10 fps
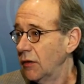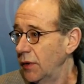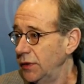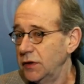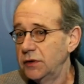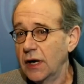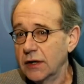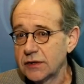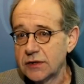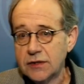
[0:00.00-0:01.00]
When the
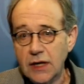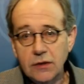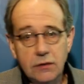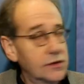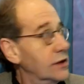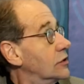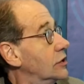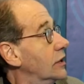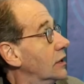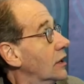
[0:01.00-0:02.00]
dust settles each
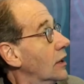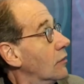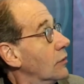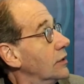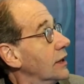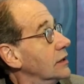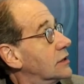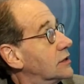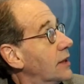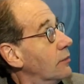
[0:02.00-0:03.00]
year, we then
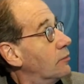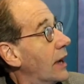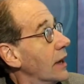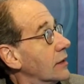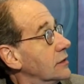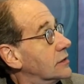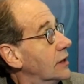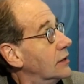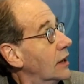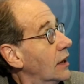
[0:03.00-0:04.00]
step back and
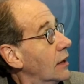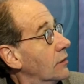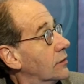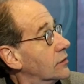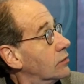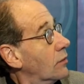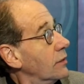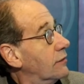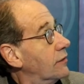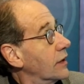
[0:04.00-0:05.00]
said, does what
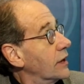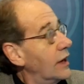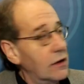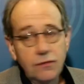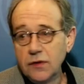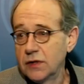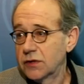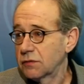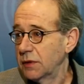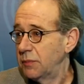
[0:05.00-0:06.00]
we figured out for
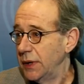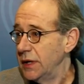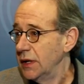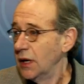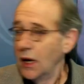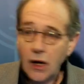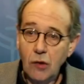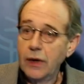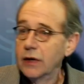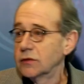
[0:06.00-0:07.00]
District B
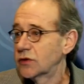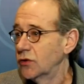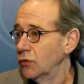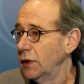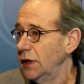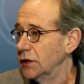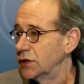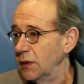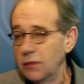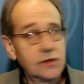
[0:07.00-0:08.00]
around school
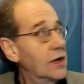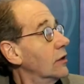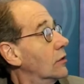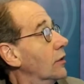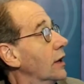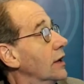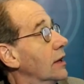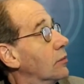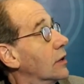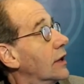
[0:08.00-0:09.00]
leadership, has that got any
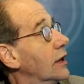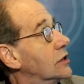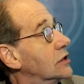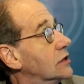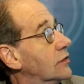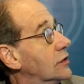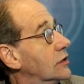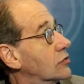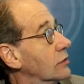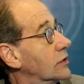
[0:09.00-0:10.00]
implications for
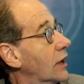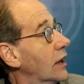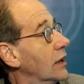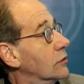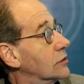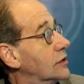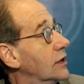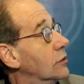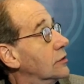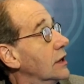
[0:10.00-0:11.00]
District A or
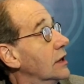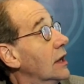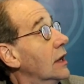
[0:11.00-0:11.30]
C or D?